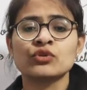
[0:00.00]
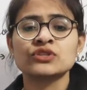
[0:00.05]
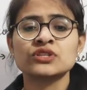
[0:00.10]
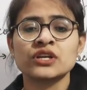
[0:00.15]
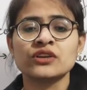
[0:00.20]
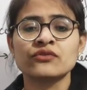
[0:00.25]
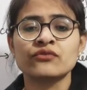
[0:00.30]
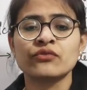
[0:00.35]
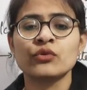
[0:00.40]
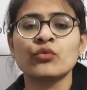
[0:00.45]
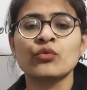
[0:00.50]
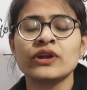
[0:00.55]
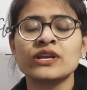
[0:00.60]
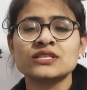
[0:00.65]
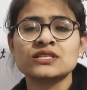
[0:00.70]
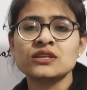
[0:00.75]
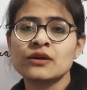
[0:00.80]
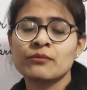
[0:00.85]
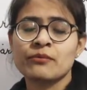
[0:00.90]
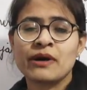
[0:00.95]

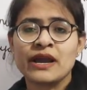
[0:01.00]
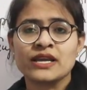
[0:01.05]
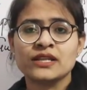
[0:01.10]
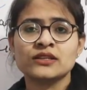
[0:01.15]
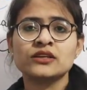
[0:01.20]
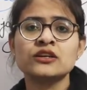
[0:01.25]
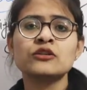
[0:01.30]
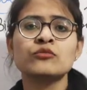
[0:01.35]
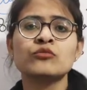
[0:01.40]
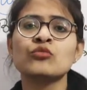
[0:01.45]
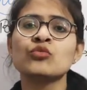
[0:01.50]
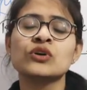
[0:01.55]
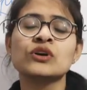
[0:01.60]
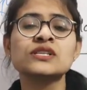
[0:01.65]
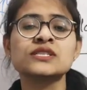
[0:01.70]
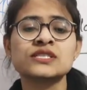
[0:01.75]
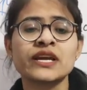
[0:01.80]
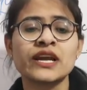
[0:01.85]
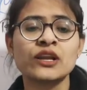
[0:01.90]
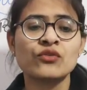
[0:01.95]
influenced by the Mughal
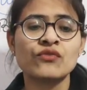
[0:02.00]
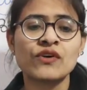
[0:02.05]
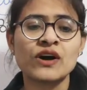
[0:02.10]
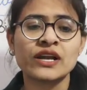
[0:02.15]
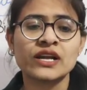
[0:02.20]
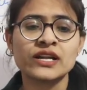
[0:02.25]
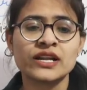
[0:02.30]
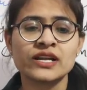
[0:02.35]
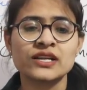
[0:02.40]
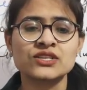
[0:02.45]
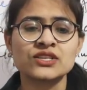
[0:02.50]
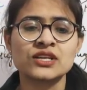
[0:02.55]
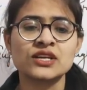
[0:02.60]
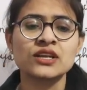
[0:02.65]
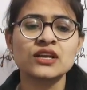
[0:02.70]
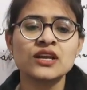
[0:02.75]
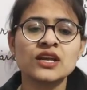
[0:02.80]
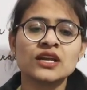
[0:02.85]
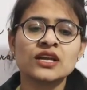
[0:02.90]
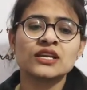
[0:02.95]
style of architecture.
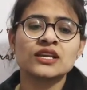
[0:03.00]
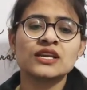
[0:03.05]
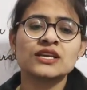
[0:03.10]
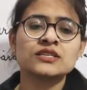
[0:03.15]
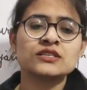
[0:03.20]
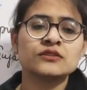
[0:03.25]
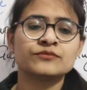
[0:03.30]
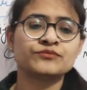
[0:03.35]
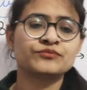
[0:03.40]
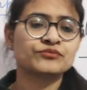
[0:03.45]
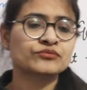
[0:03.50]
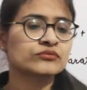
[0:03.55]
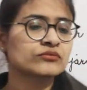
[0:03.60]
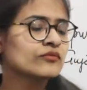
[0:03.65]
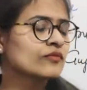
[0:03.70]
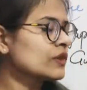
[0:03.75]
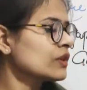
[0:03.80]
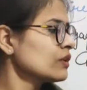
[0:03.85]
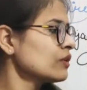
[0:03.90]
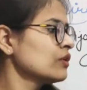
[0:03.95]
Yes.
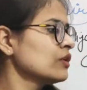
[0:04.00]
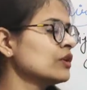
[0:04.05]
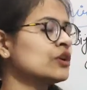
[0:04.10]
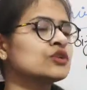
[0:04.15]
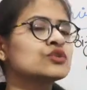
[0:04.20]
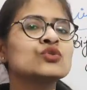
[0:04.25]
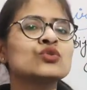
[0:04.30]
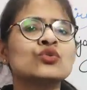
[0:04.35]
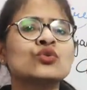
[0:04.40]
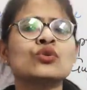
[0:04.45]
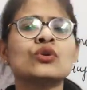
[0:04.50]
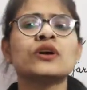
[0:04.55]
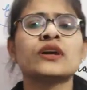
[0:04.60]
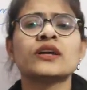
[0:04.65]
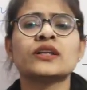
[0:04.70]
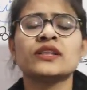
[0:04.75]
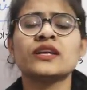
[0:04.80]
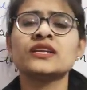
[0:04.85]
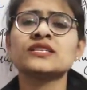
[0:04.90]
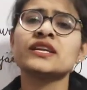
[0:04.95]
So
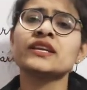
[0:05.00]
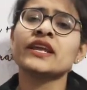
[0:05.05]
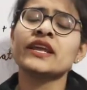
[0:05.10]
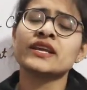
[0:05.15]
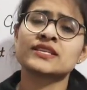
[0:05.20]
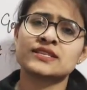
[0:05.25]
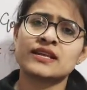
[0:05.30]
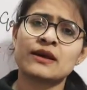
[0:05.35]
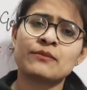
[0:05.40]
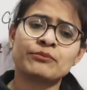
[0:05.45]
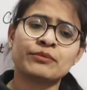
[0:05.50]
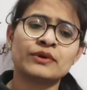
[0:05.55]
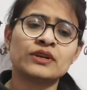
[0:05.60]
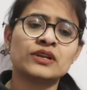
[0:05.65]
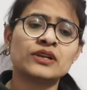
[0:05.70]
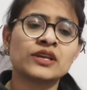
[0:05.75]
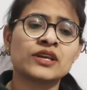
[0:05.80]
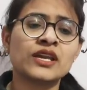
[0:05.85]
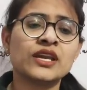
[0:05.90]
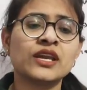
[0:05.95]
there is an example
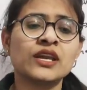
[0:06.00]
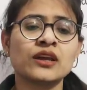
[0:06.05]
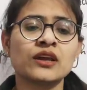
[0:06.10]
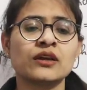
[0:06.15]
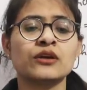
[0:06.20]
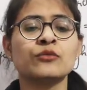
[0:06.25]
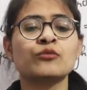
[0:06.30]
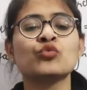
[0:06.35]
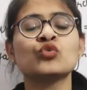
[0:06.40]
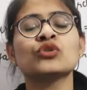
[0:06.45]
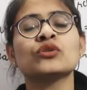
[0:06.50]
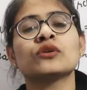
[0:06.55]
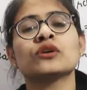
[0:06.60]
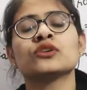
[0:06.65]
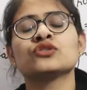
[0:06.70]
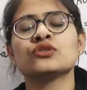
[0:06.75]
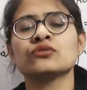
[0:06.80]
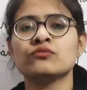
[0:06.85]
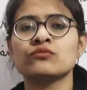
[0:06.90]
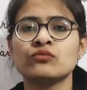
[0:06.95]
ki
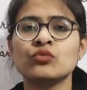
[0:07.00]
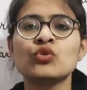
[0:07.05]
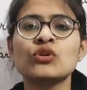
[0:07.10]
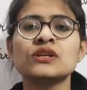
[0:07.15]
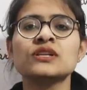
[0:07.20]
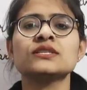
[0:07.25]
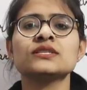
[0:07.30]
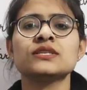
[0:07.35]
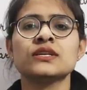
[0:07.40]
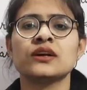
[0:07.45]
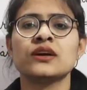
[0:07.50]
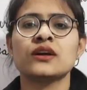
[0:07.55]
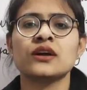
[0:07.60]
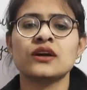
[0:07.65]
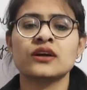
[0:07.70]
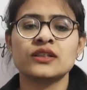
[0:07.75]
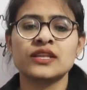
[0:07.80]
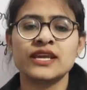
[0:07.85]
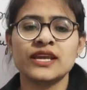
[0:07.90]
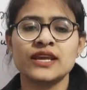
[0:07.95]
Mughals
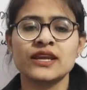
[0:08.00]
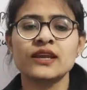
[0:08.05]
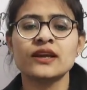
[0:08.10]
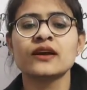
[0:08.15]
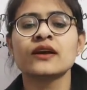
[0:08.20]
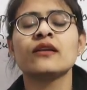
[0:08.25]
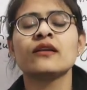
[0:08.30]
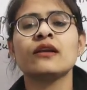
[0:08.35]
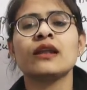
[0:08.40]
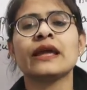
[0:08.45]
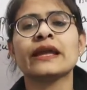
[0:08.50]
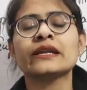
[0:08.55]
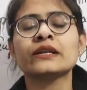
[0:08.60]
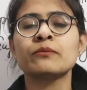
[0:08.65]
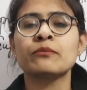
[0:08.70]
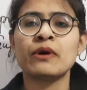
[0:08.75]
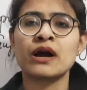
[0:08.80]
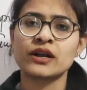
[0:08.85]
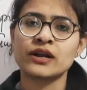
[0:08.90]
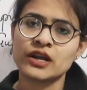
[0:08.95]
they liked
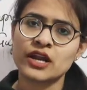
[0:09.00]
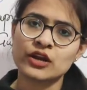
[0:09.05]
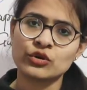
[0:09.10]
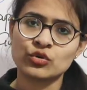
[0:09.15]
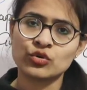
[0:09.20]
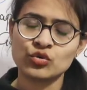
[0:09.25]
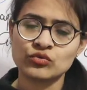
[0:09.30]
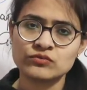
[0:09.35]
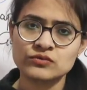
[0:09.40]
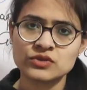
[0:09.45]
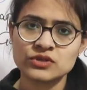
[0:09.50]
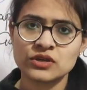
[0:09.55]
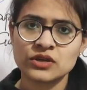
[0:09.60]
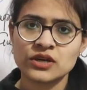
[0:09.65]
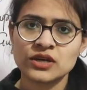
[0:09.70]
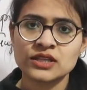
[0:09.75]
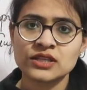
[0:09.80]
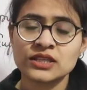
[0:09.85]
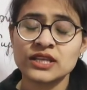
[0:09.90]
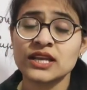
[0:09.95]
Bangla domes.
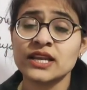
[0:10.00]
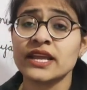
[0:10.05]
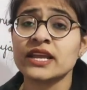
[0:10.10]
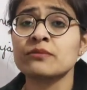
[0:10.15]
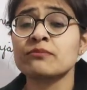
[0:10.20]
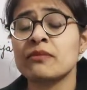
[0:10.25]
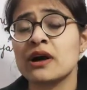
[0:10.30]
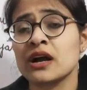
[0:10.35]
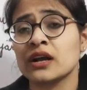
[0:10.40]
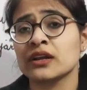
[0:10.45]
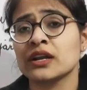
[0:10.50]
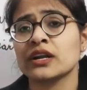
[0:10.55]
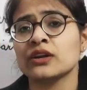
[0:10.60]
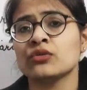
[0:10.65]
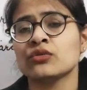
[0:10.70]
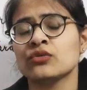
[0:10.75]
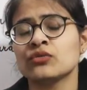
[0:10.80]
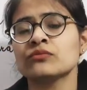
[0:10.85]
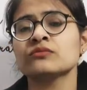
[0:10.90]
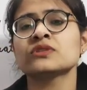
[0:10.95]
They liked Bangla
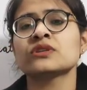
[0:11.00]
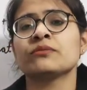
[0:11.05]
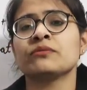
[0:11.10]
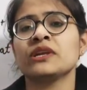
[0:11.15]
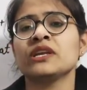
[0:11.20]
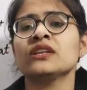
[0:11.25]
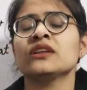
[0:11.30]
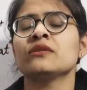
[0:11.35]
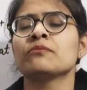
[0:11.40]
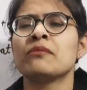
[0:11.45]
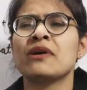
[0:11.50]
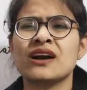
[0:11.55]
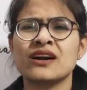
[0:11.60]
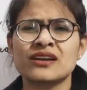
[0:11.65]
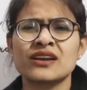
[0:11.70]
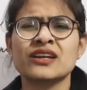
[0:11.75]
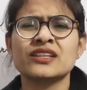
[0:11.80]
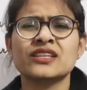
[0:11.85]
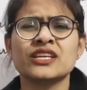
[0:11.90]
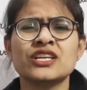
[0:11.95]
domes, mean in
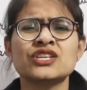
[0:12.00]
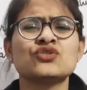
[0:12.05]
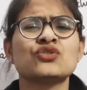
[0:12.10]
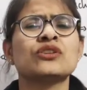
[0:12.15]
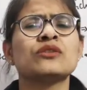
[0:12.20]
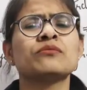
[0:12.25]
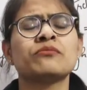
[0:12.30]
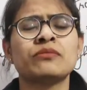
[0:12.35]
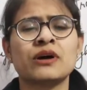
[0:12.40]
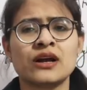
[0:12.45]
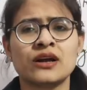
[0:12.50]
Bangladesh or in